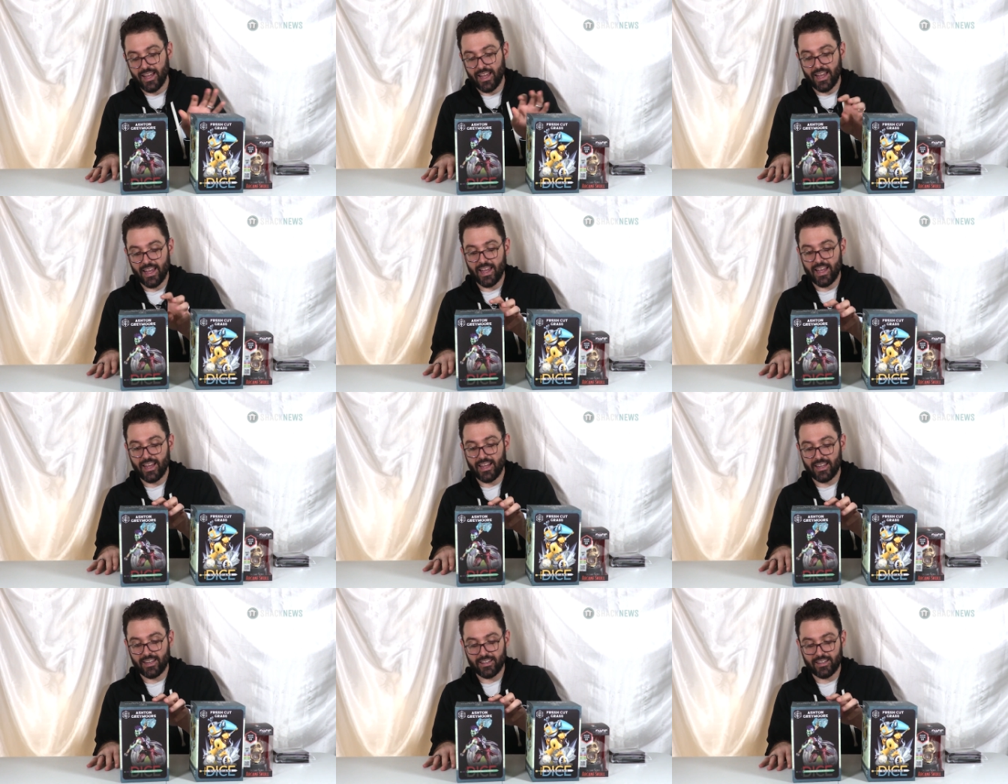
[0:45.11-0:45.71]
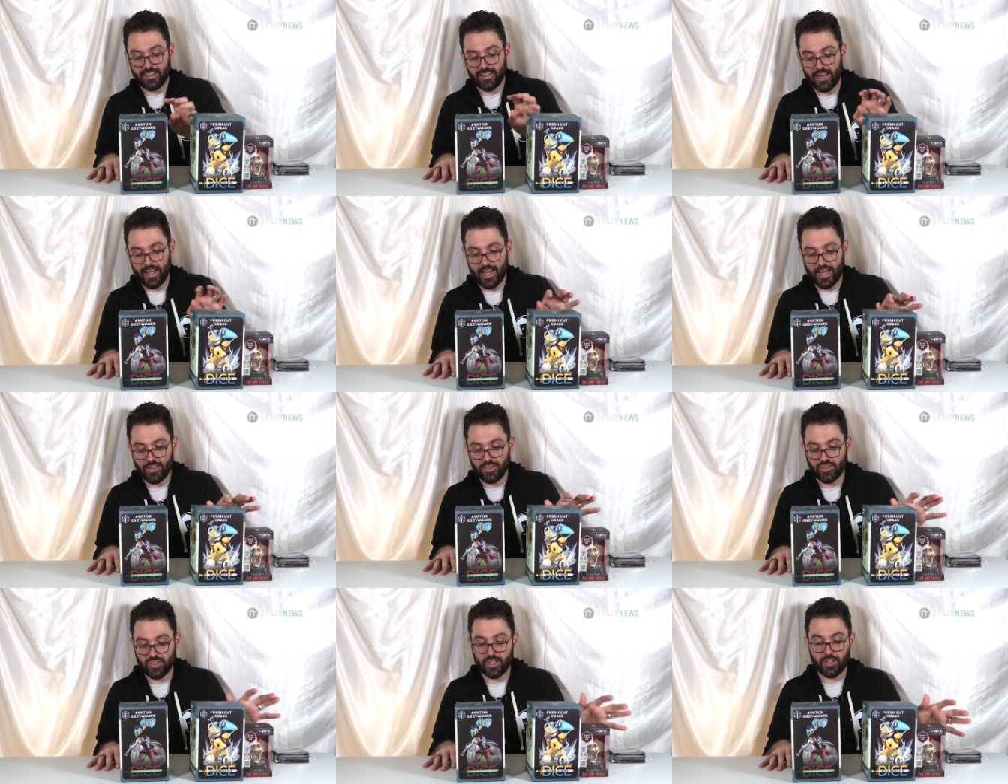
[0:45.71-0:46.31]
and an
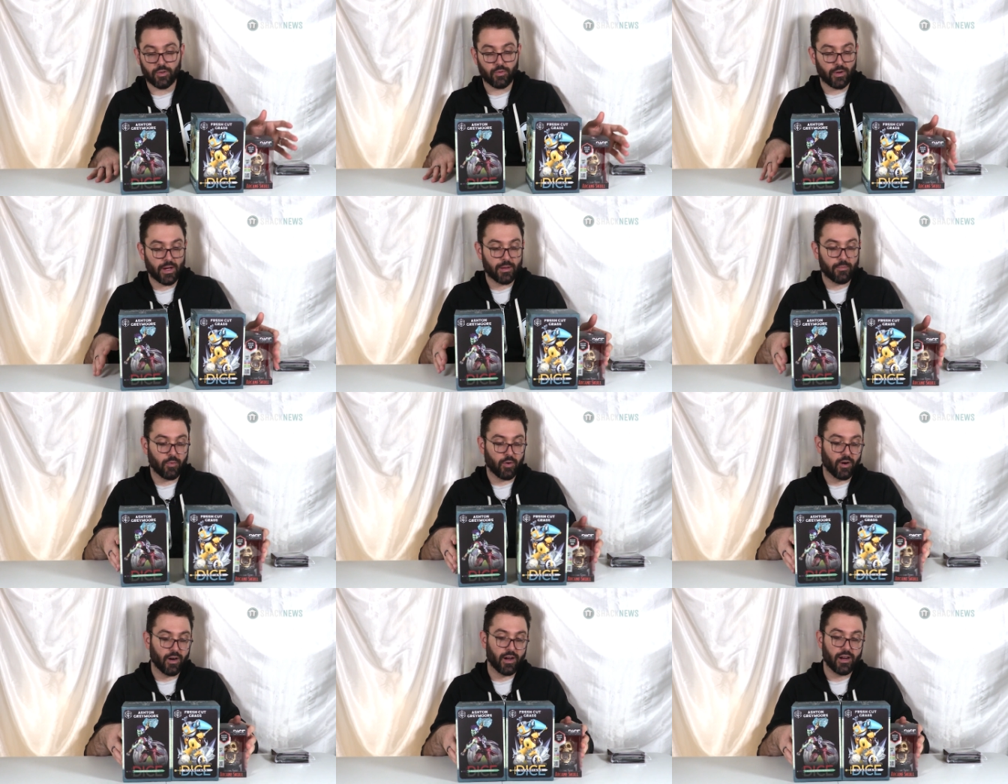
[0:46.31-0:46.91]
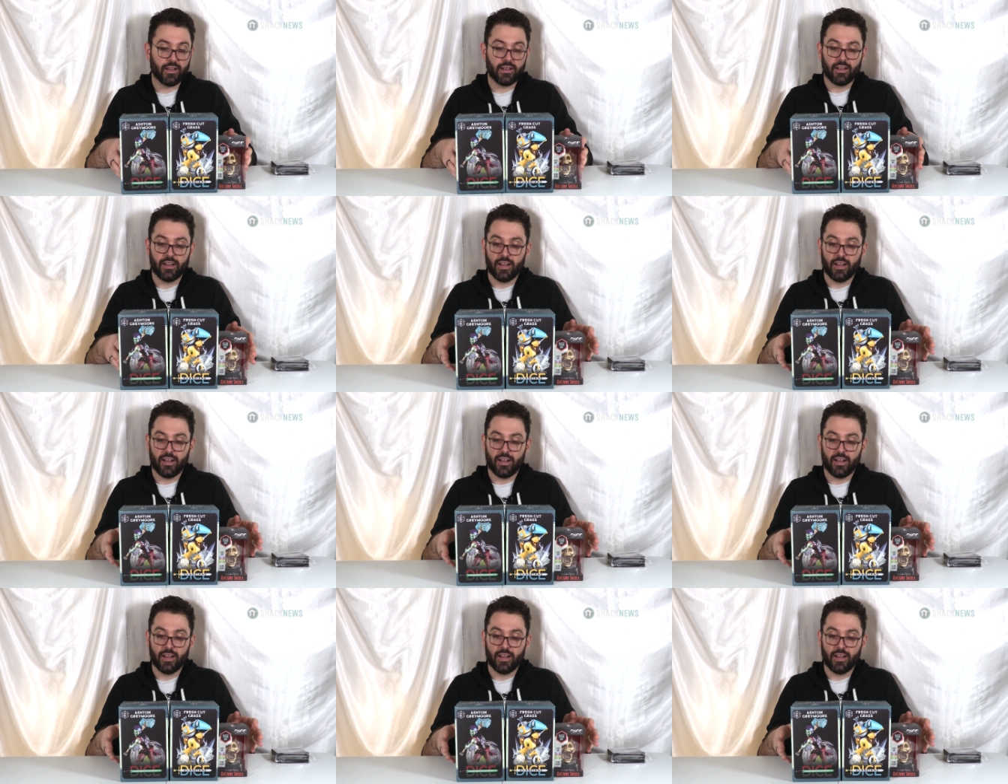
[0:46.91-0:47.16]
Ashton Greymoore.